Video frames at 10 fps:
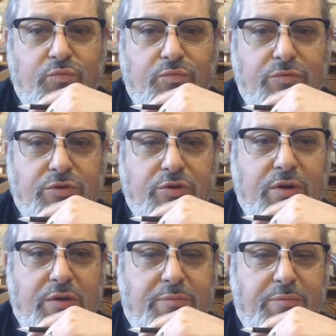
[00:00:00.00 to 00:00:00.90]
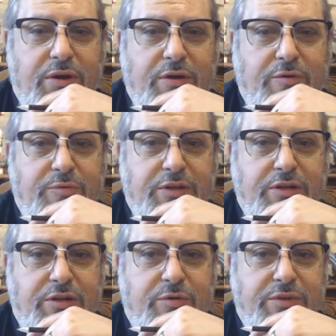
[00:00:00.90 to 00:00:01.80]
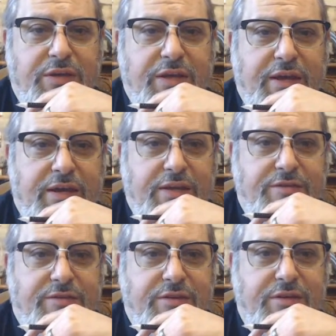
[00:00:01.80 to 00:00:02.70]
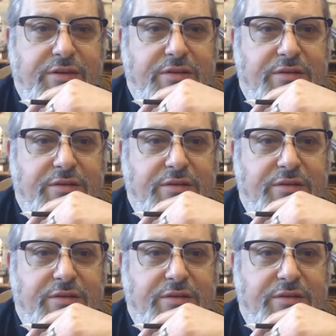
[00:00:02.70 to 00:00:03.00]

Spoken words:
so I'm probably going to go with a Castellan,